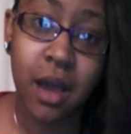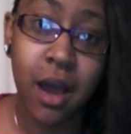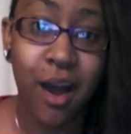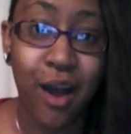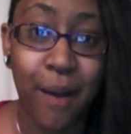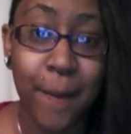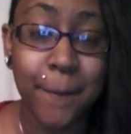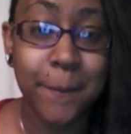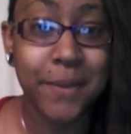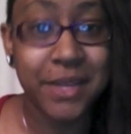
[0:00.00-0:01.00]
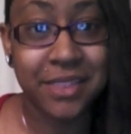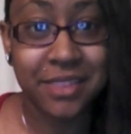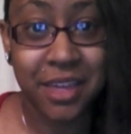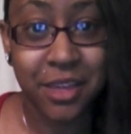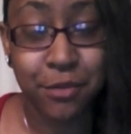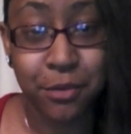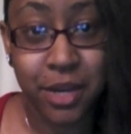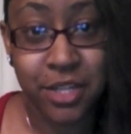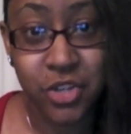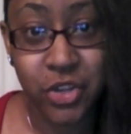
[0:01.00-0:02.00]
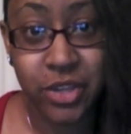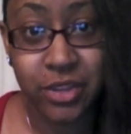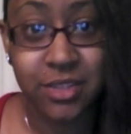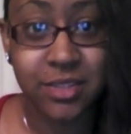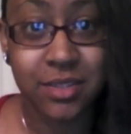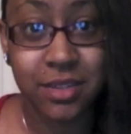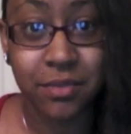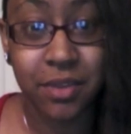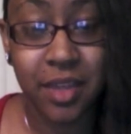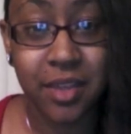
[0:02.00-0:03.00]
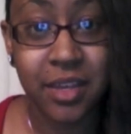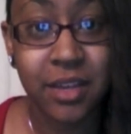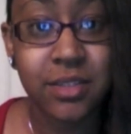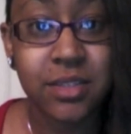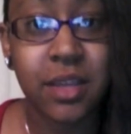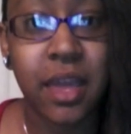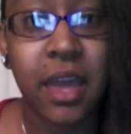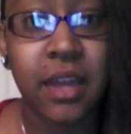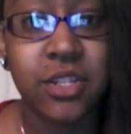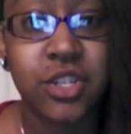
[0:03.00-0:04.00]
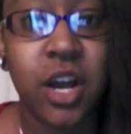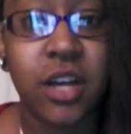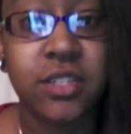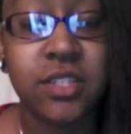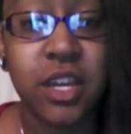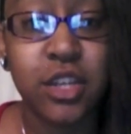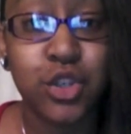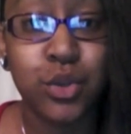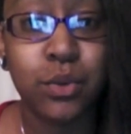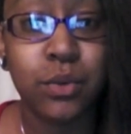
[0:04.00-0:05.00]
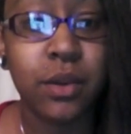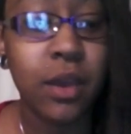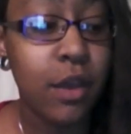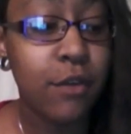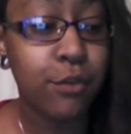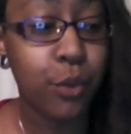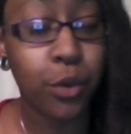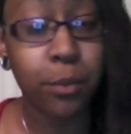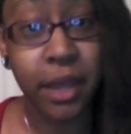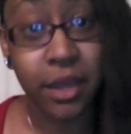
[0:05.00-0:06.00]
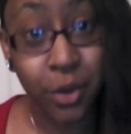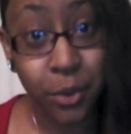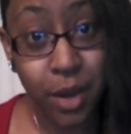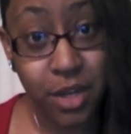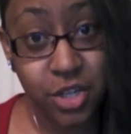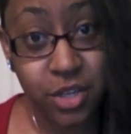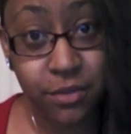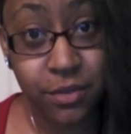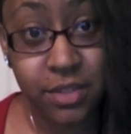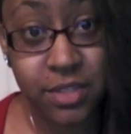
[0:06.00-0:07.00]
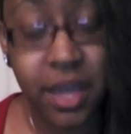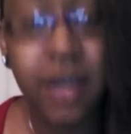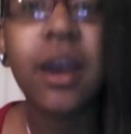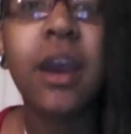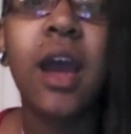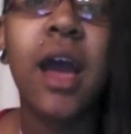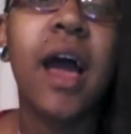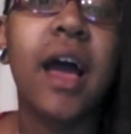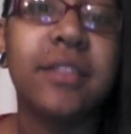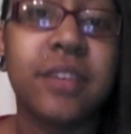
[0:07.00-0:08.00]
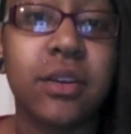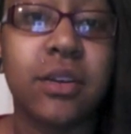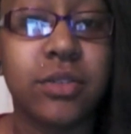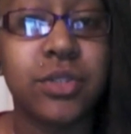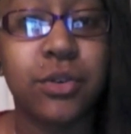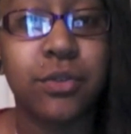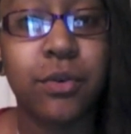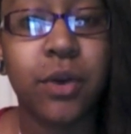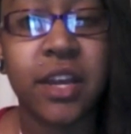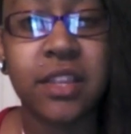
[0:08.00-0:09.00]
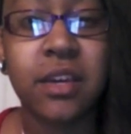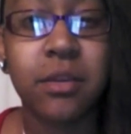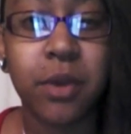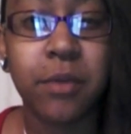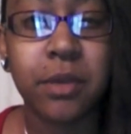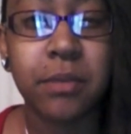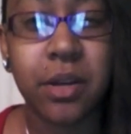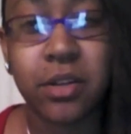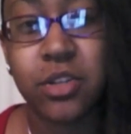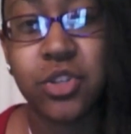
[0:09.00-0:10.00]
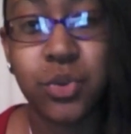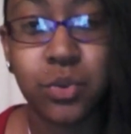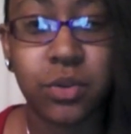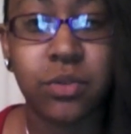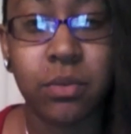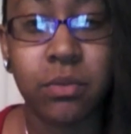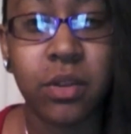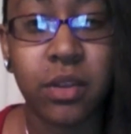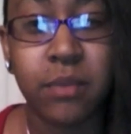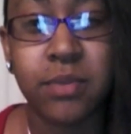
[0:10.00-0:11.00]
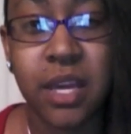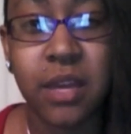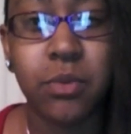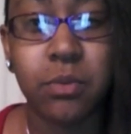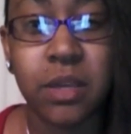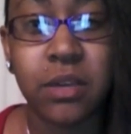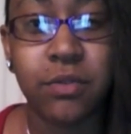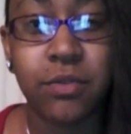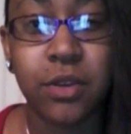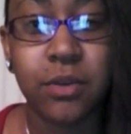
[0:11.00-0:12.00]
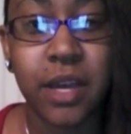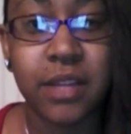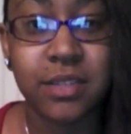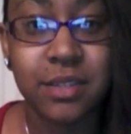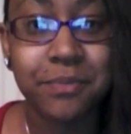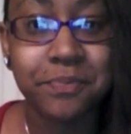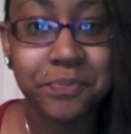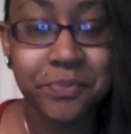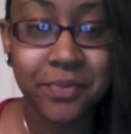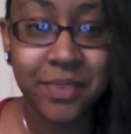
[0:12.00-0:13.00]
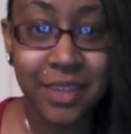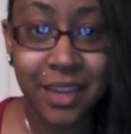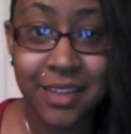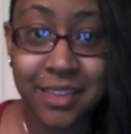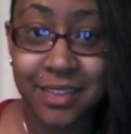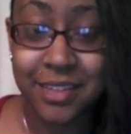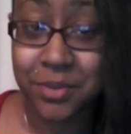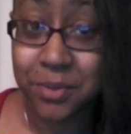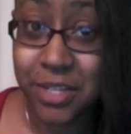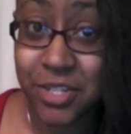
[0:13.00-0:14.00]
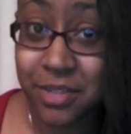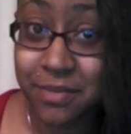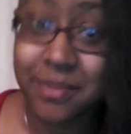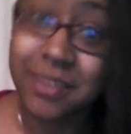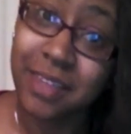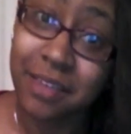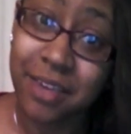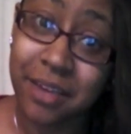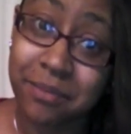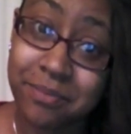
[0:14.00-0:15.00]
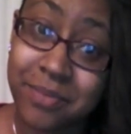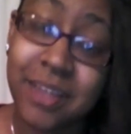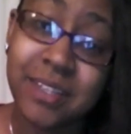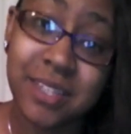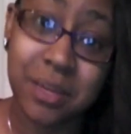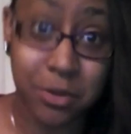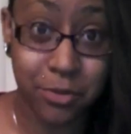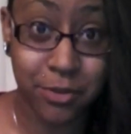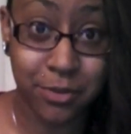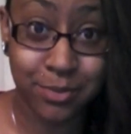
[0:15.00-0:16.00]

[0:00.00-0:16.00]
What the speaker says: But thank you for watching. This is Lovely Aliels, and stay tuned for my co-washing for this hair, and then also for, I think, probably about a 2 or 3 month update would be good for you guys. Thanks for watching. Love ya. Stay beautiful.